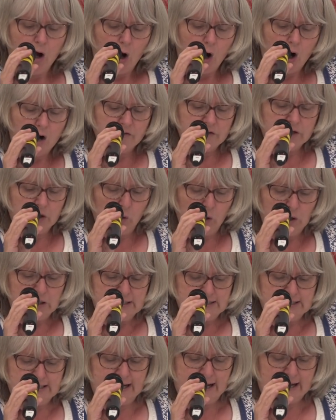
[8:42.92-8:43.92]
of
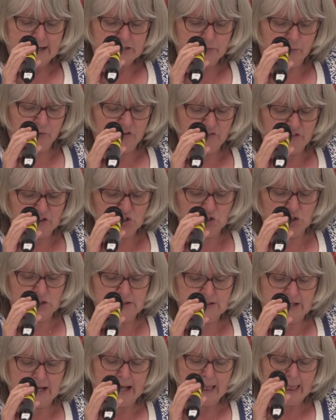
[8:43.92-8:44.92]
Equality Act
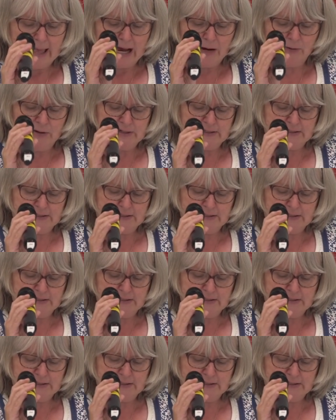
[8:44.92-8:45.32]
provisions allowing